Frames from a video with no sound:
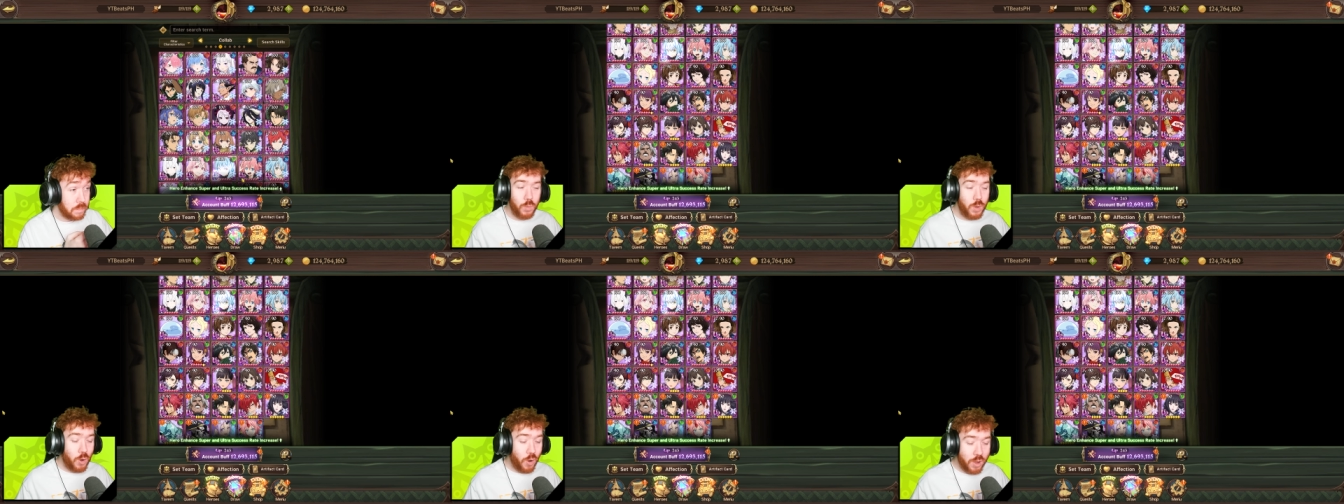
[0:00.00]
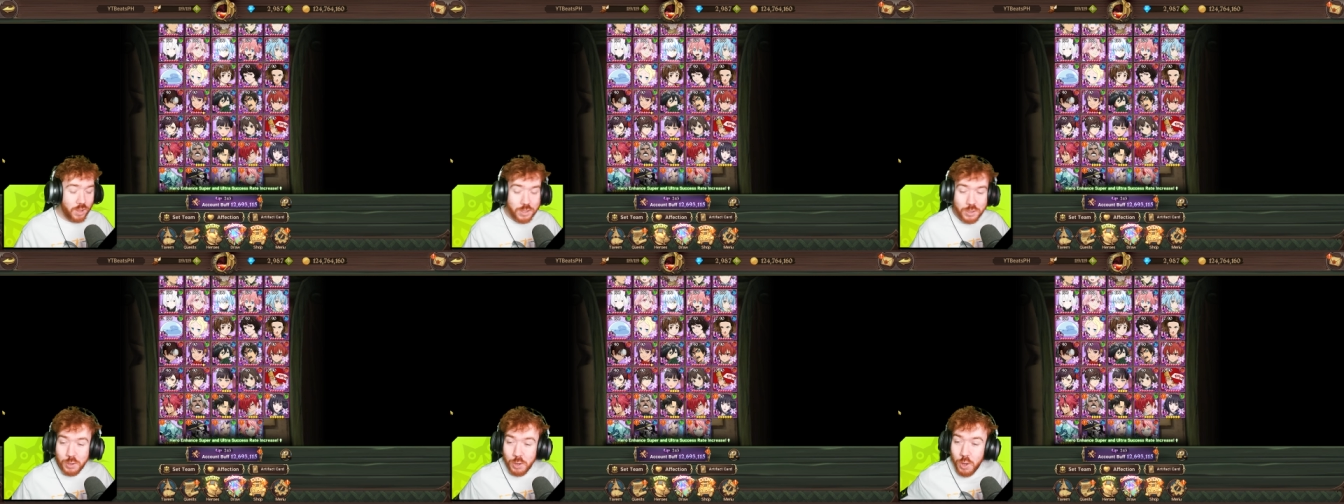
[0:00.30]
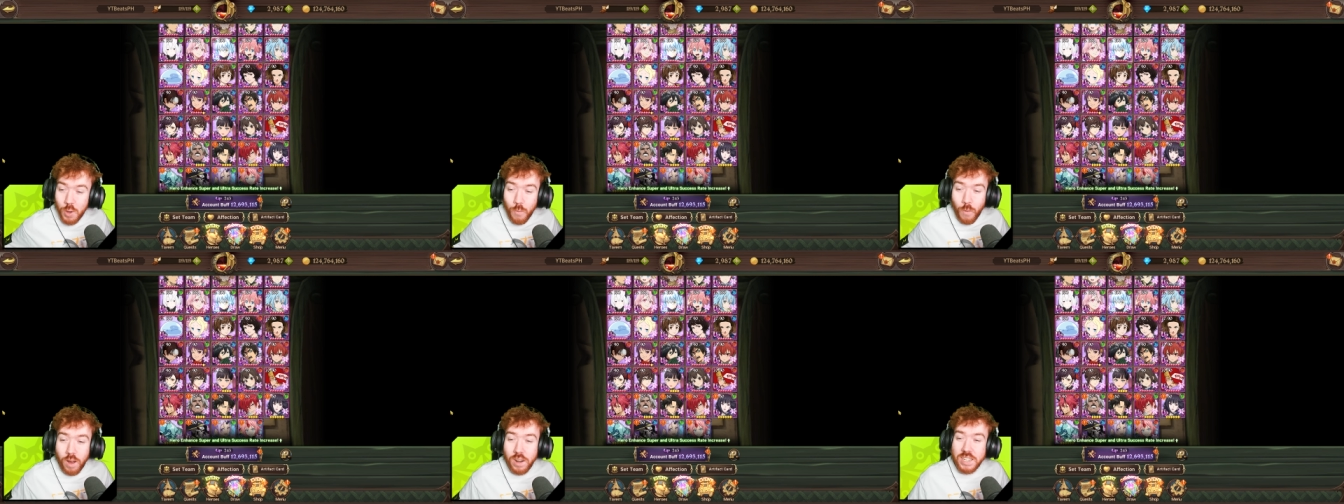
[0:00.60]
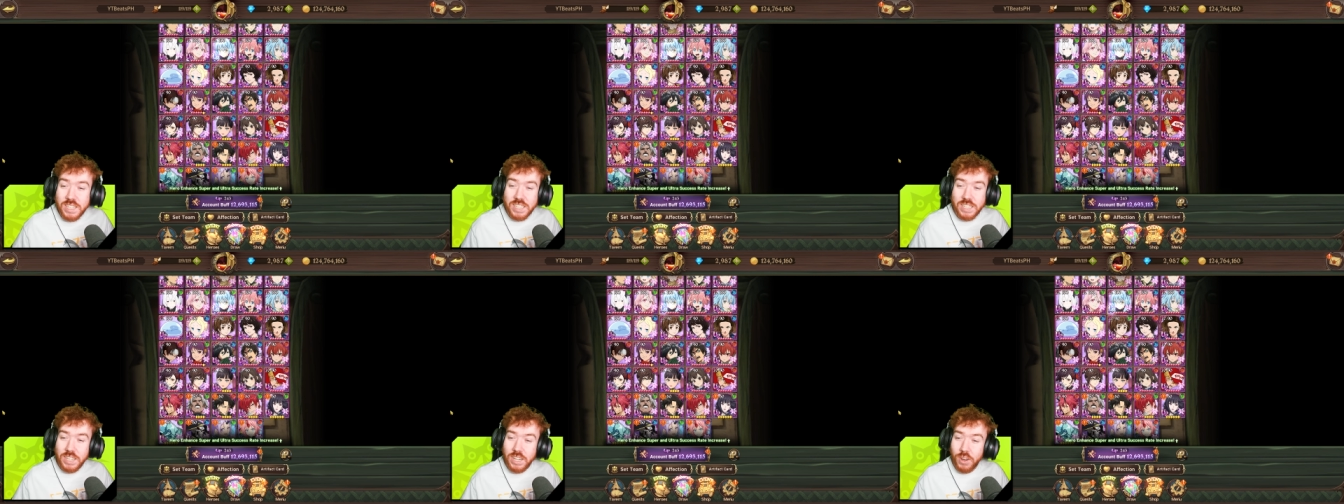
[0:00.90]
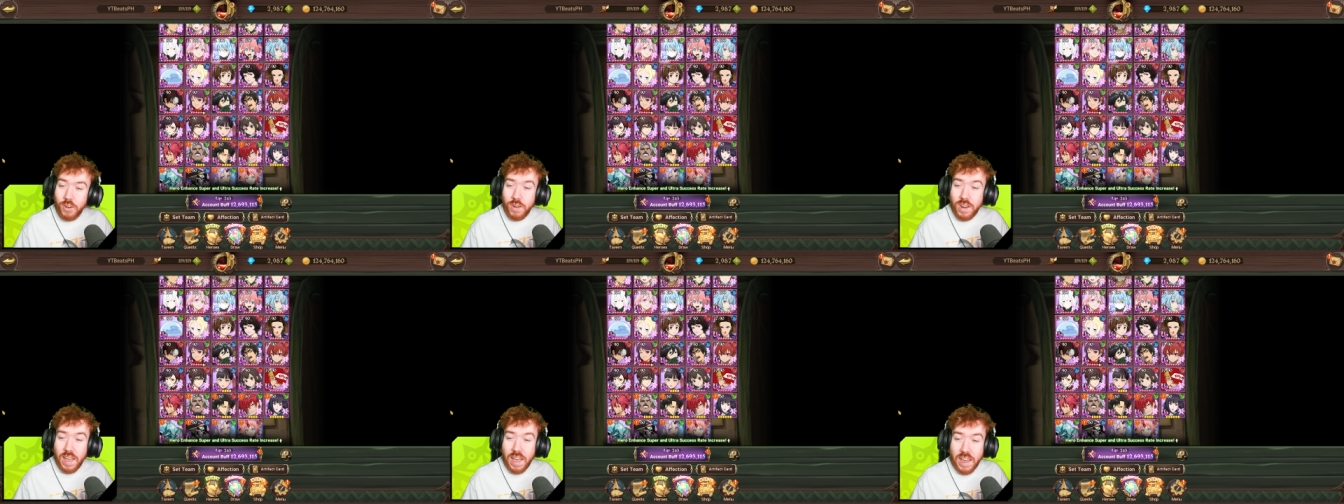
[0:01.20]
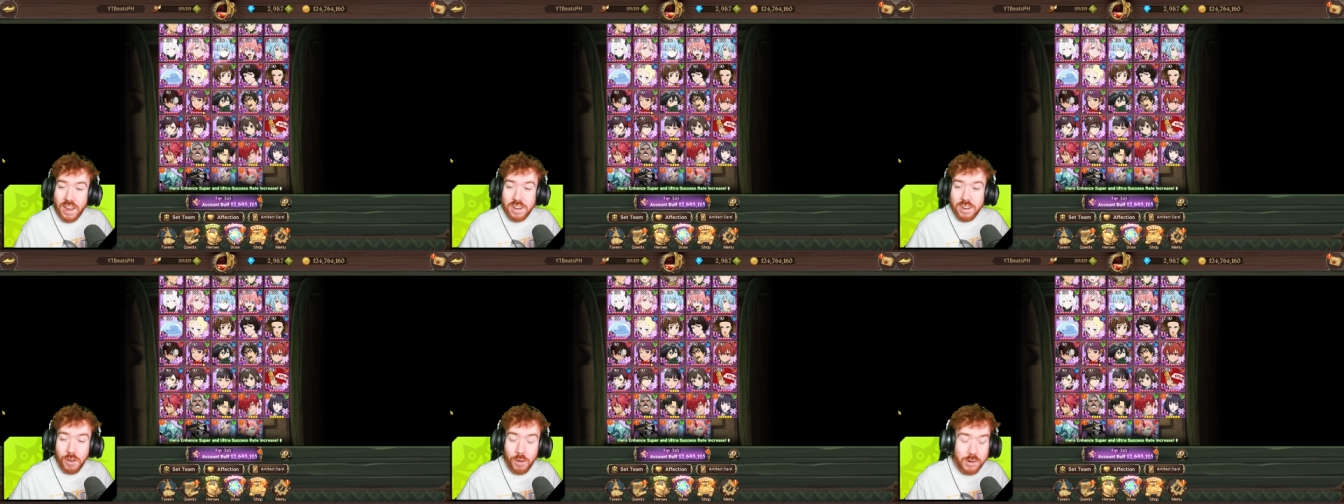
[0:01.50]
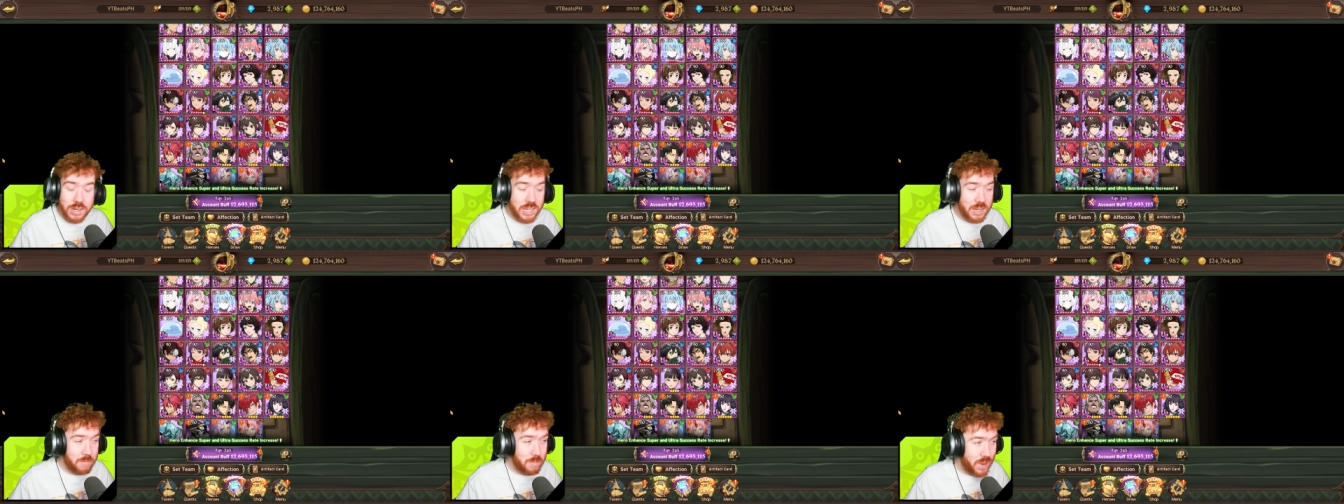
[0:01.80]
We got a one Shion and
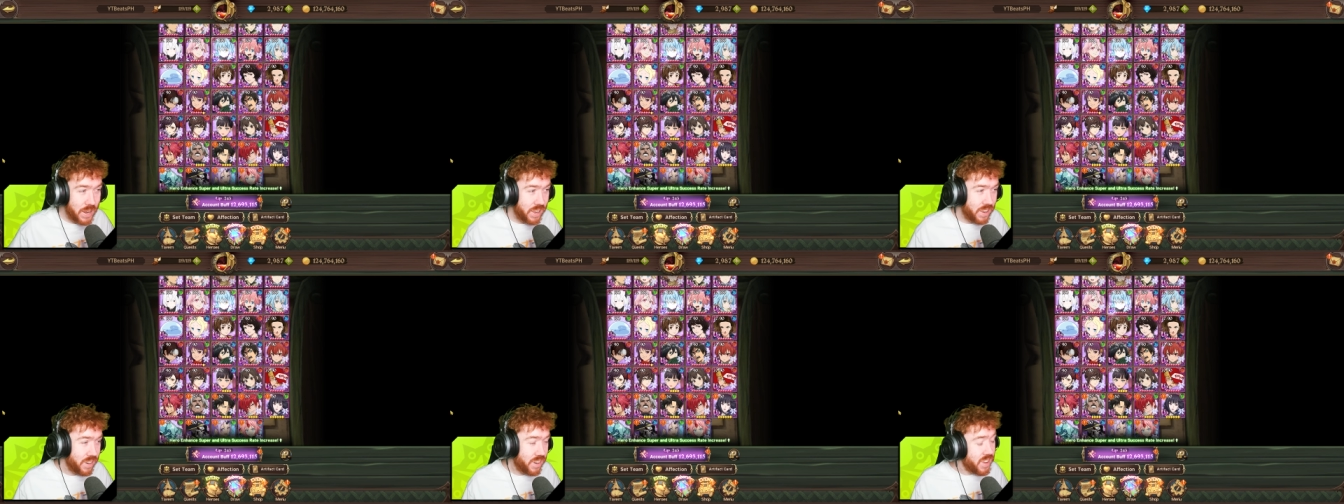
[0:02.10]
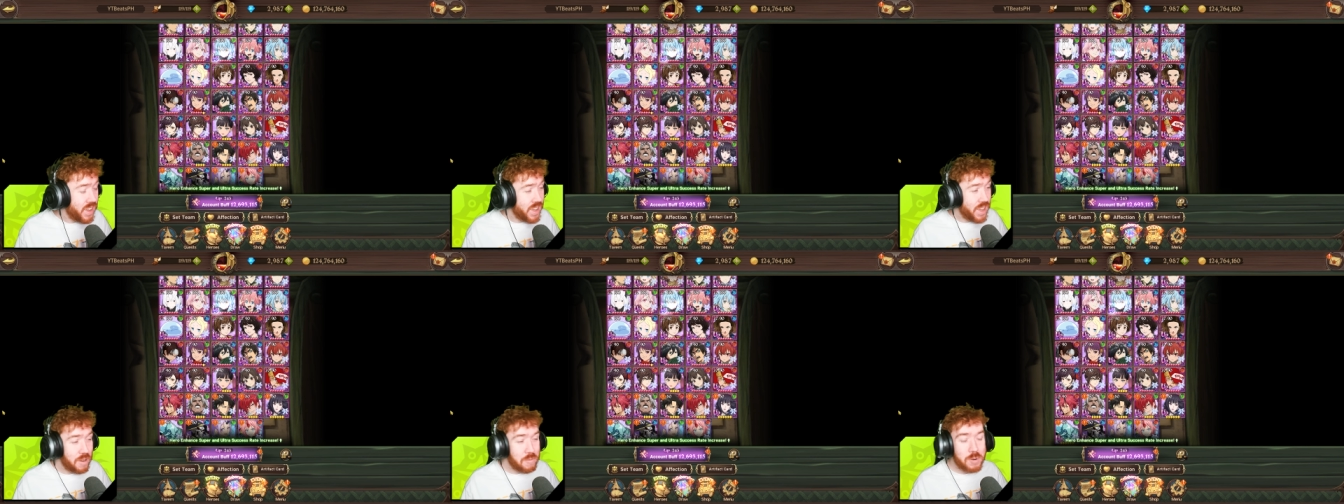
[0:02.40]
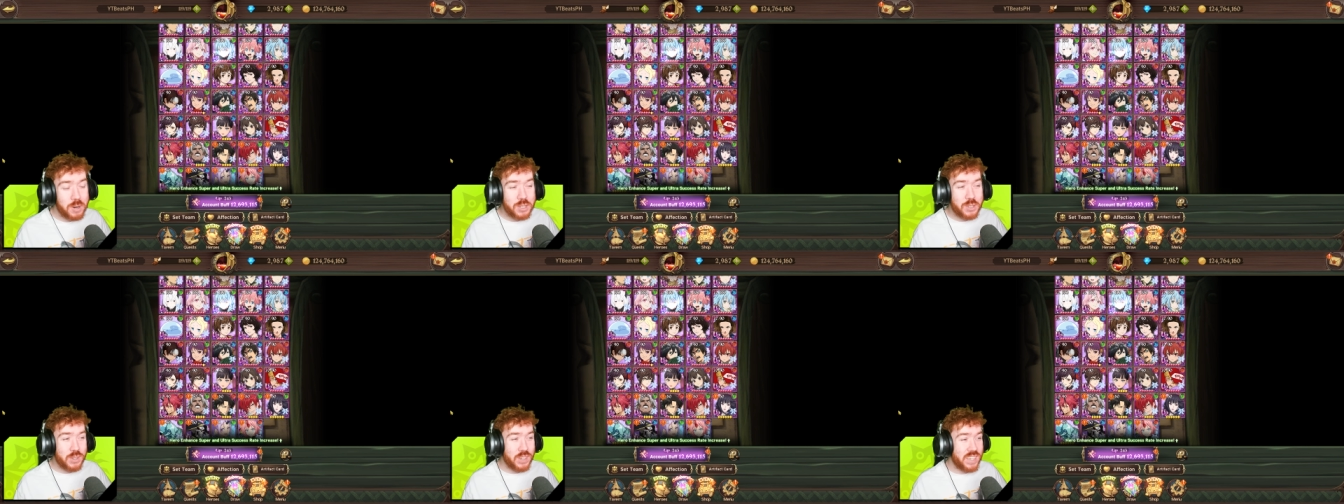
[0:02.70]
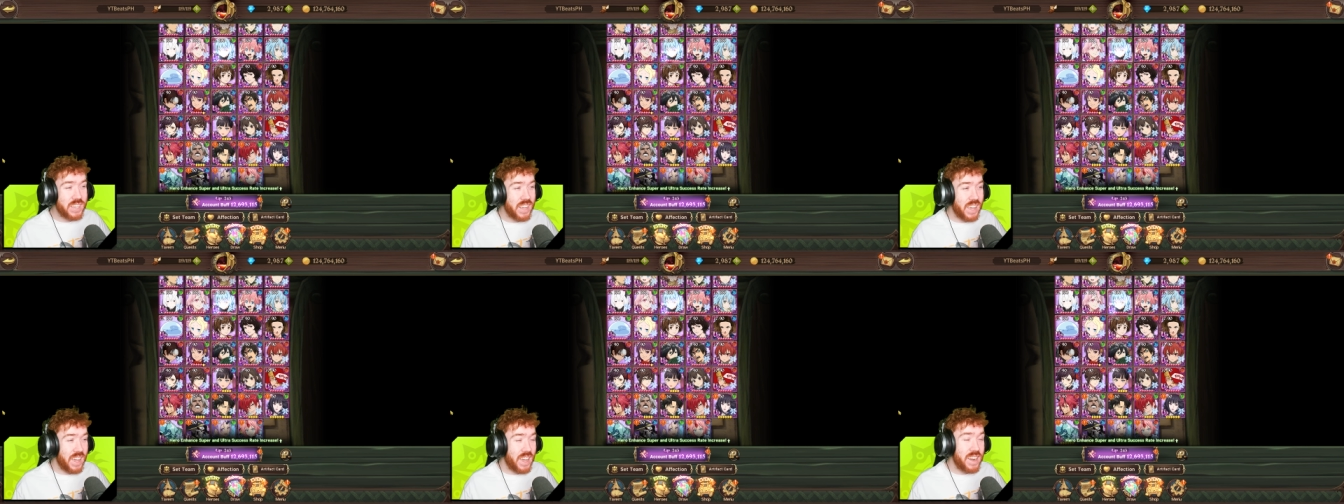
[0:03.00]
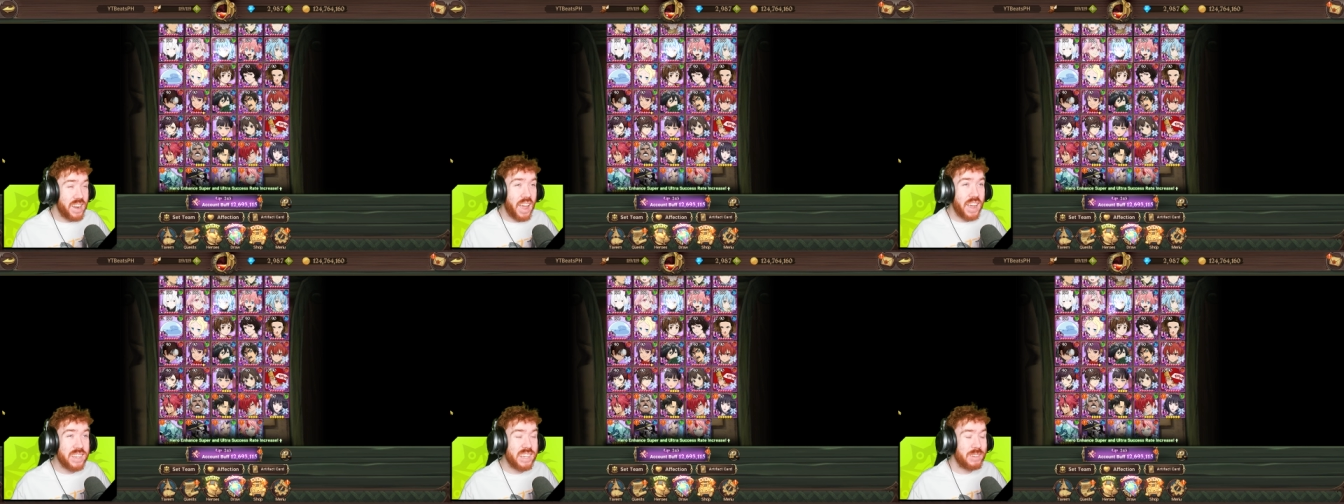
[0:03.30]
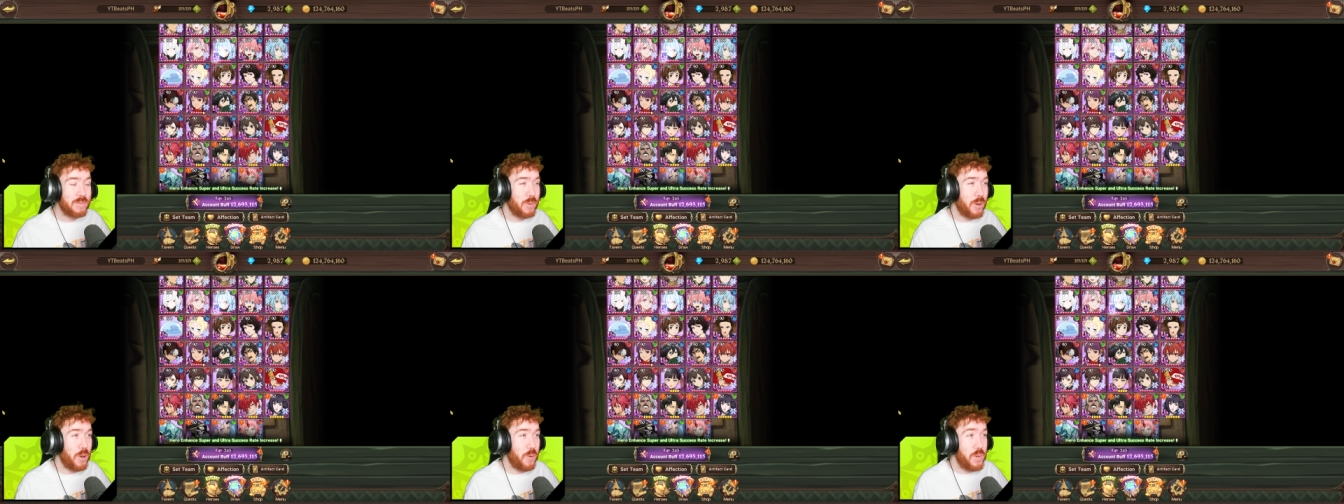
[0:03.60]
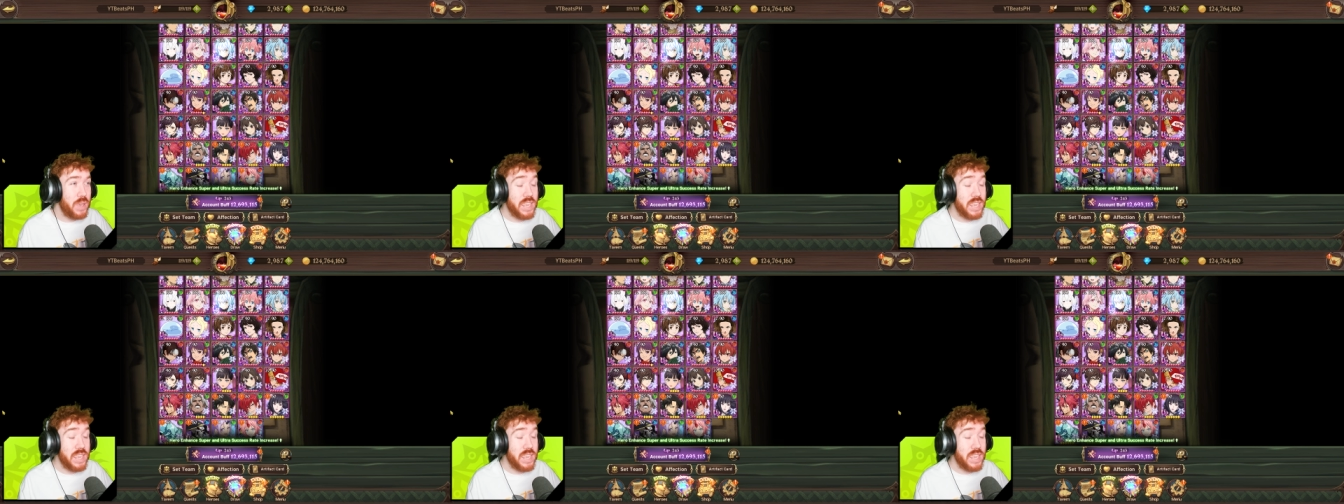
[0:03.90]
Osa Milim, which was uh, nice as well.